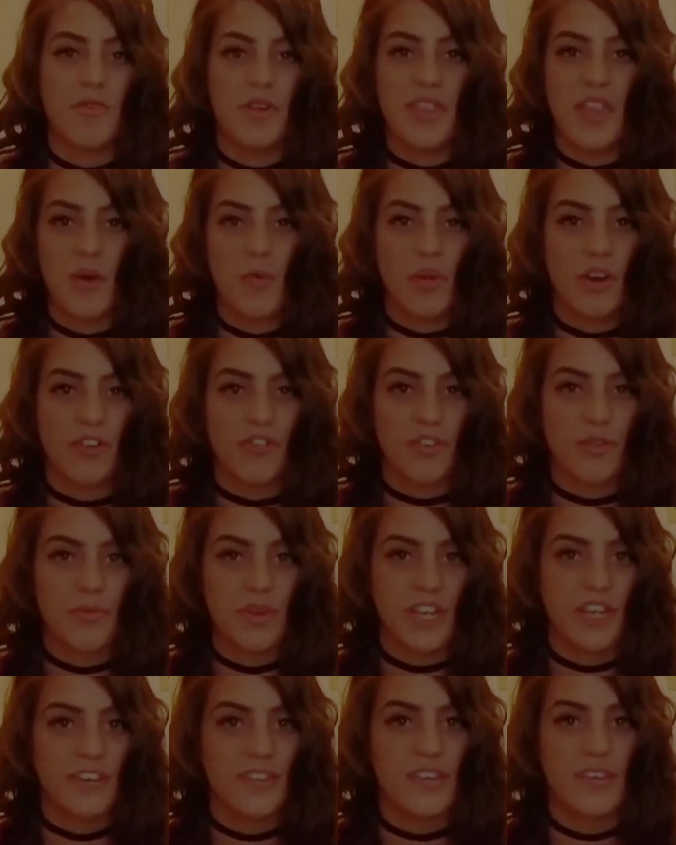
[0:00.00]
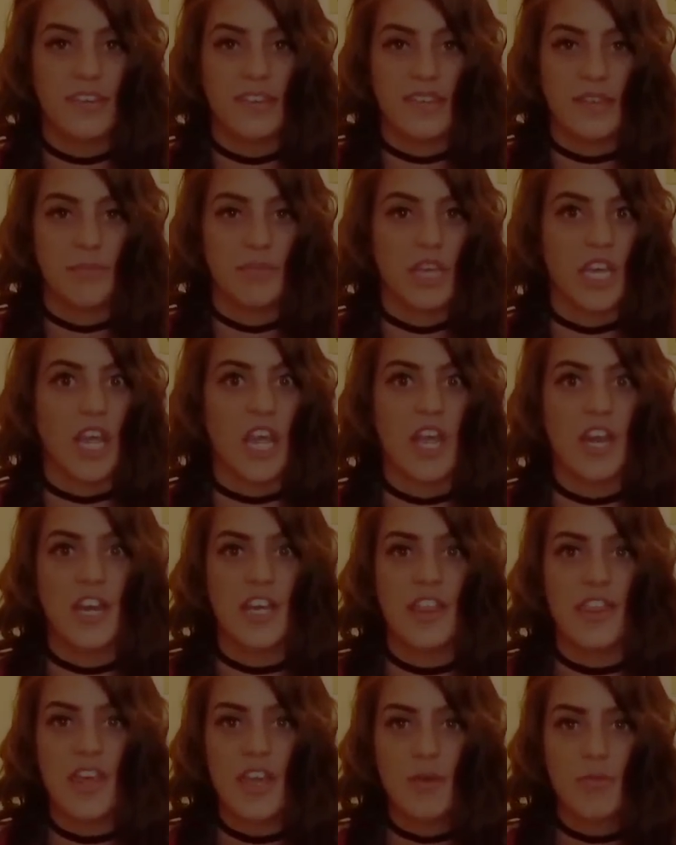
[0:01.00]
one that worked for me. It didn't seem like
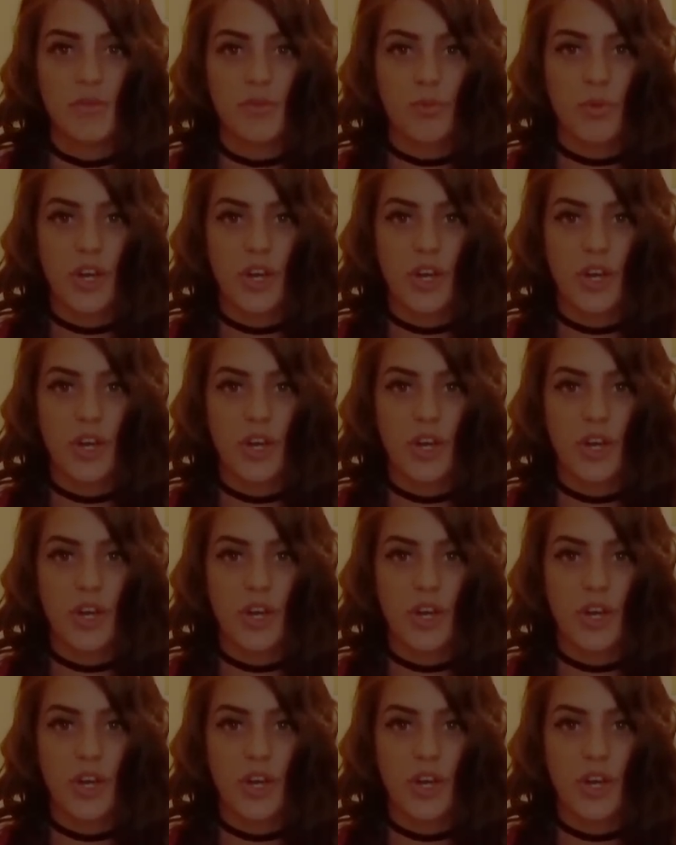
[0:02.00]
anything was